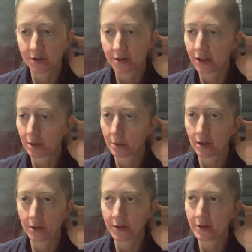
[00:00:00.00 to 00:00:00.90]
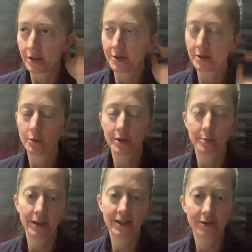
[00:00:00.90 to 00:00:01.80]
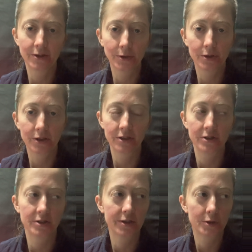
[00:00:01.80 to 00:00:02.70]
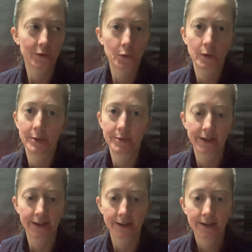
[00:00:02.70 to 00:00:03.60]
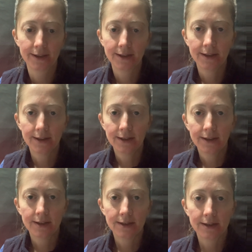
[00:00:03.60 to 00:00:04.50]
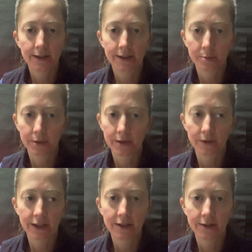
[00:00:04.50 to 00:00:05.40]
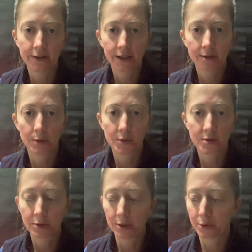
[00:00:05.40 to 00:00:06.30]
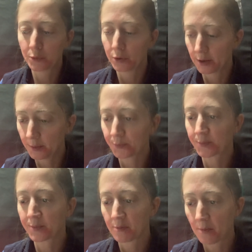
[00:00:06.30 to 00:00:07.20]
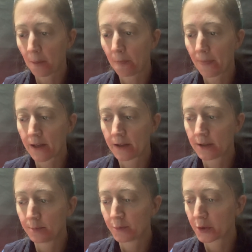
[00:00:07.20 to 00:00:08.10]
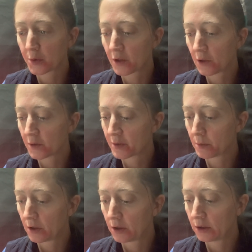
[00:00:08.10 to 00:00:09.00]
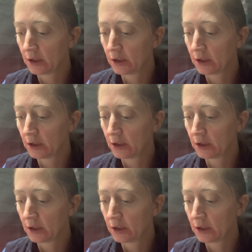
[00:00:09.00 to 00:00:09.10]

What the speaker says: think about all the things you want to make and do, you're going to just get overwhelmed like me, right? And like most people would. So start small.